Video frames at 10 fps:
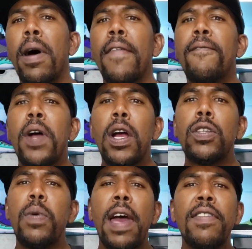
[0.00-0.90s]
But
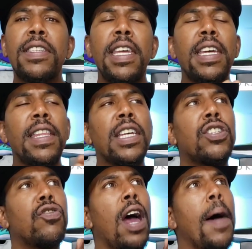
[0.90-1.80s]
first, we have a sneaker
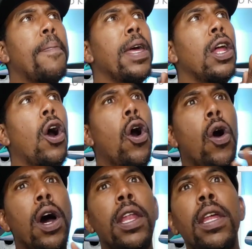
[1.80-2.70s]
that's dropping
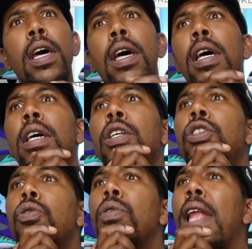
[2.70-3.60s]
on
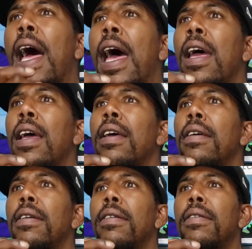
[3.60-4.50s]
July,
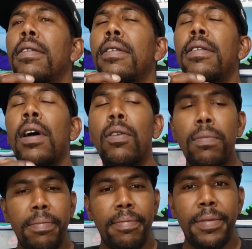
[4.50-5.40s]

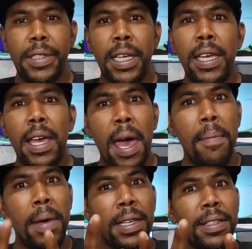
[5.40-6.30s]
nope, see,
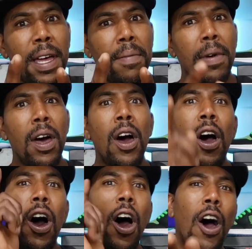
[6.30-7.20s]
I messed up,
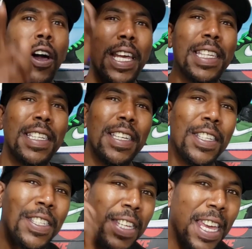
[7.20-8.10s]

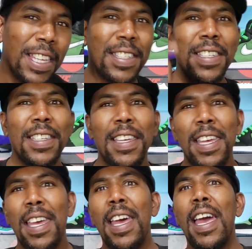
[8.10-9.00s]
August 6th,
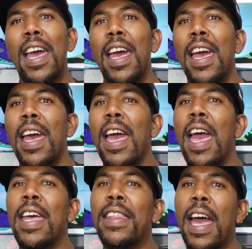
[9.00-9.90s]

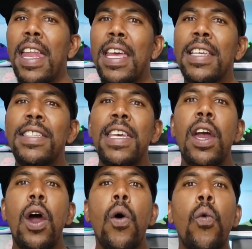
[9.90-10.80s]
and that is
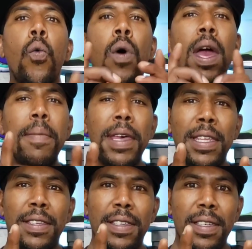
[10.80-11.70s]
the
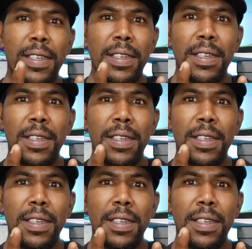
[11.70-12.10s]
women's